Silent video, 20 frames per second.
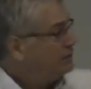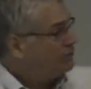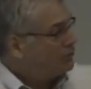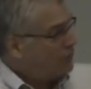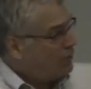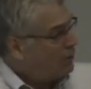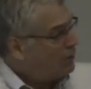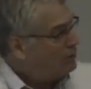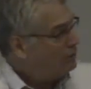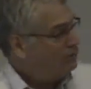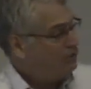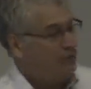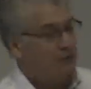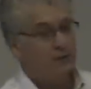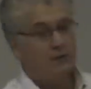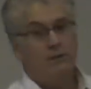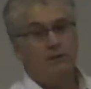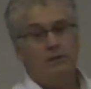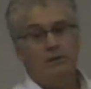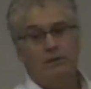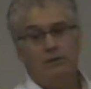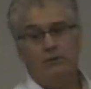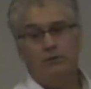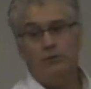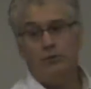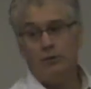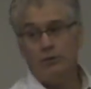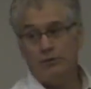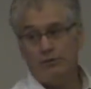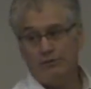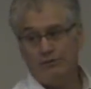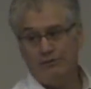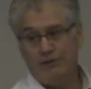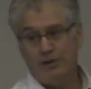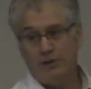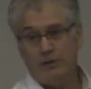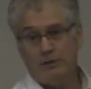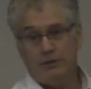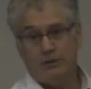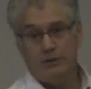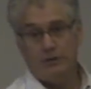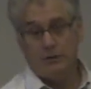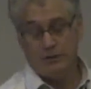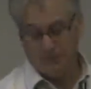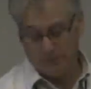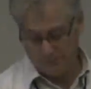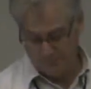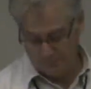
that's causing growth failure